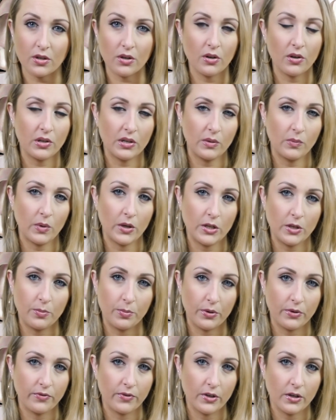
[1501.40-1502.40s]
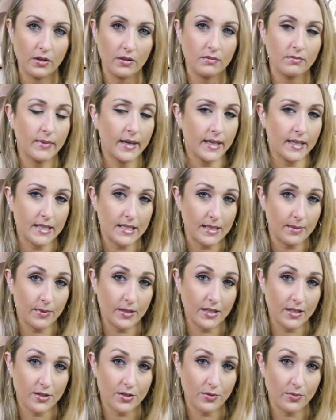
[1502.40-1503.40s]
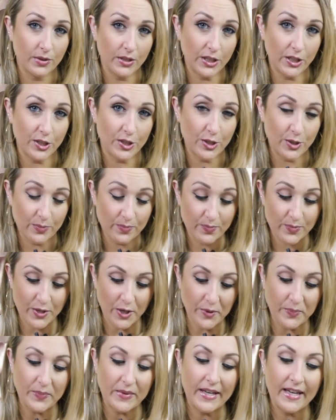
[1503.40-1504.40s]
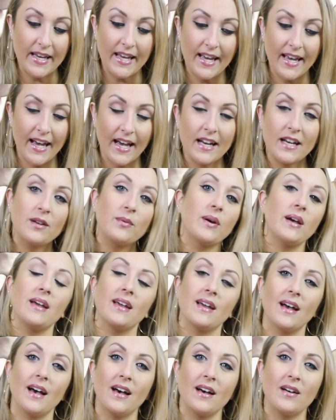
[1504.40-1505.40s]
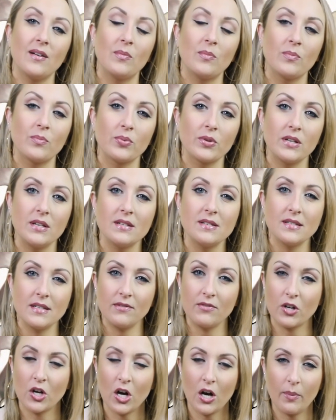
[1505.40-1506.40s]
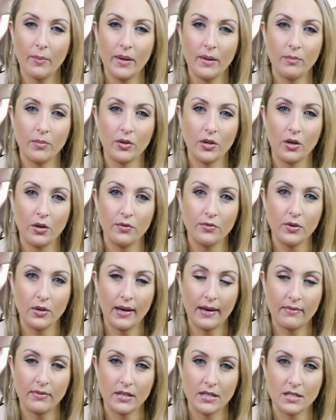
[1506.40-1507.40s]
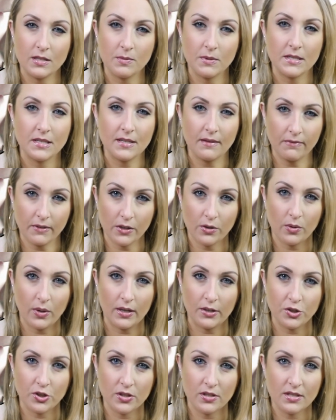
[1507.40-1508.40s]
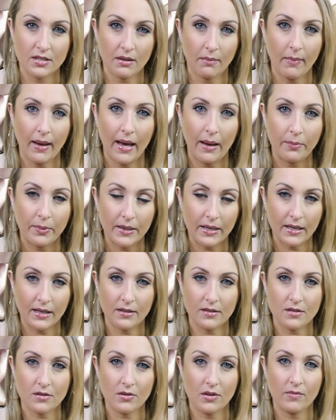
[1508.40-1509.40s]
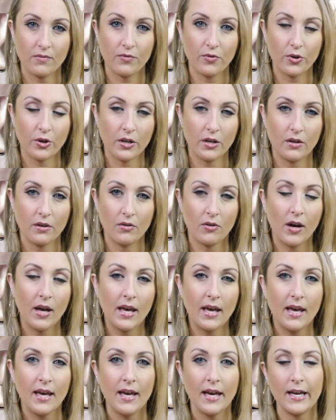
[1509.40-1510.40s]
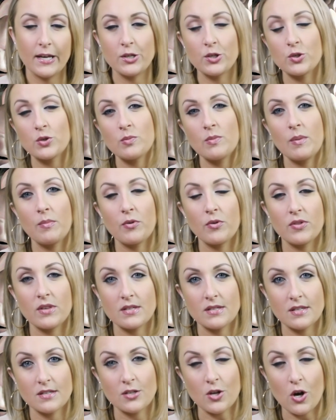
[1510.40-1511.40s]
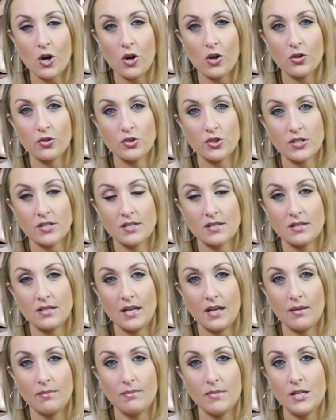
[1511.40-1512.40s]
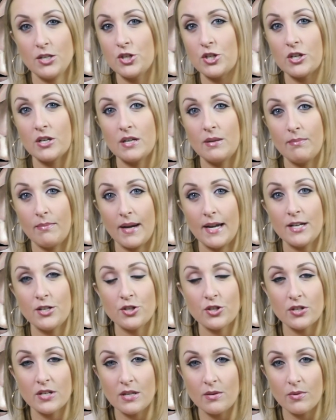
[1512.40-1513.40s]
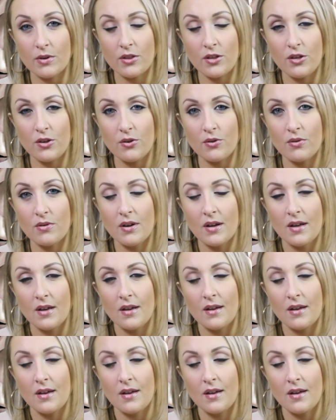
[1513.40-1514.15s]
their own and what you prefer. Macadamia nuts are really good too. So anyway, please leave a comment below if you have any specific questions. I'm happy to answer them for you. And just remember, this is all just me sharing my journey with you